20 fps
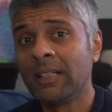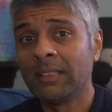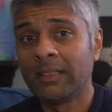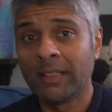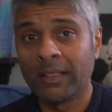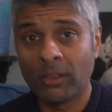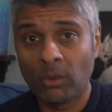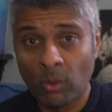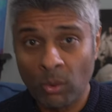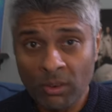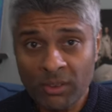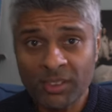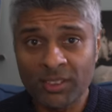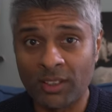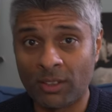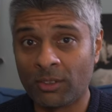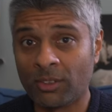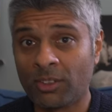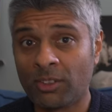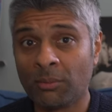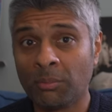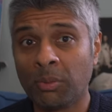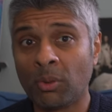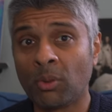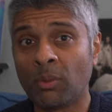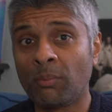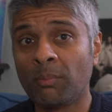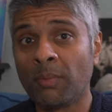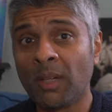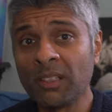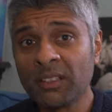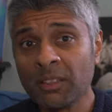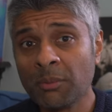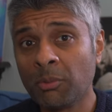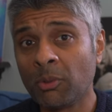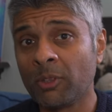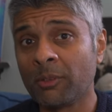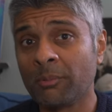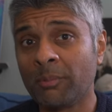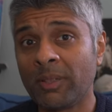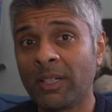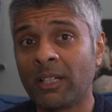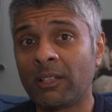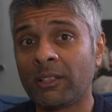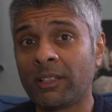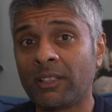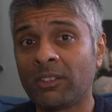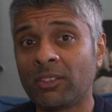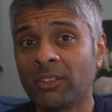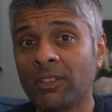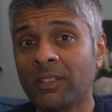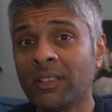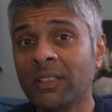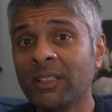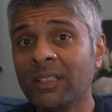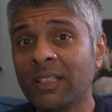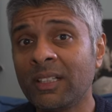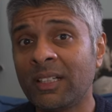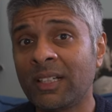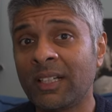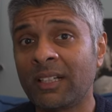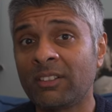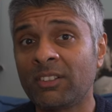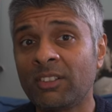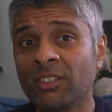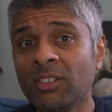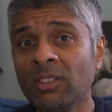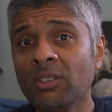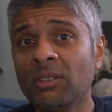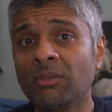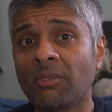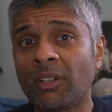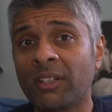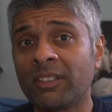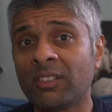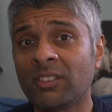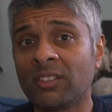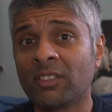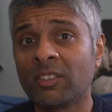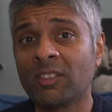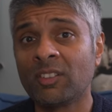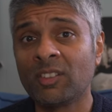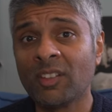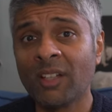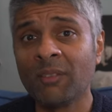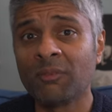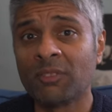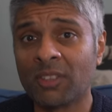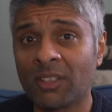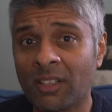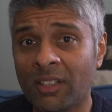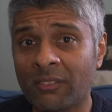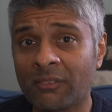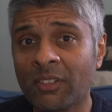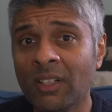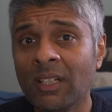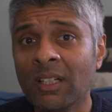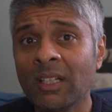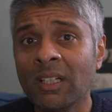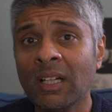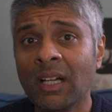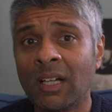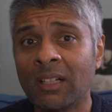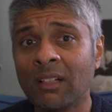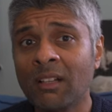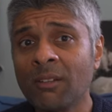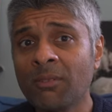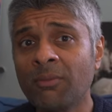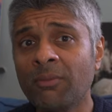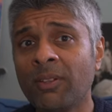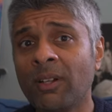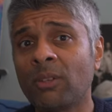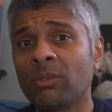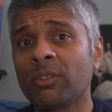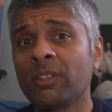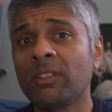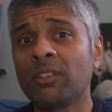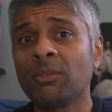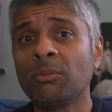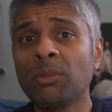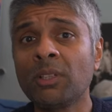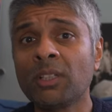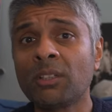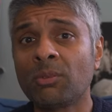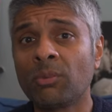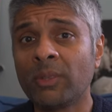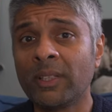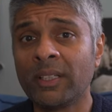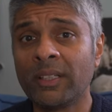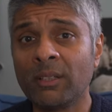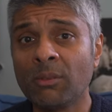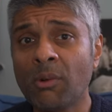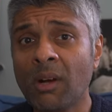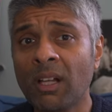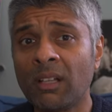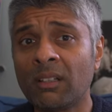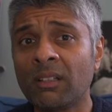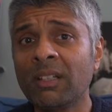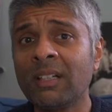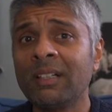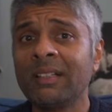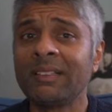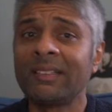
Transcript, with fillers: They also support multi-point pairing so you can connect two devices at the same time and I've found it to work really well,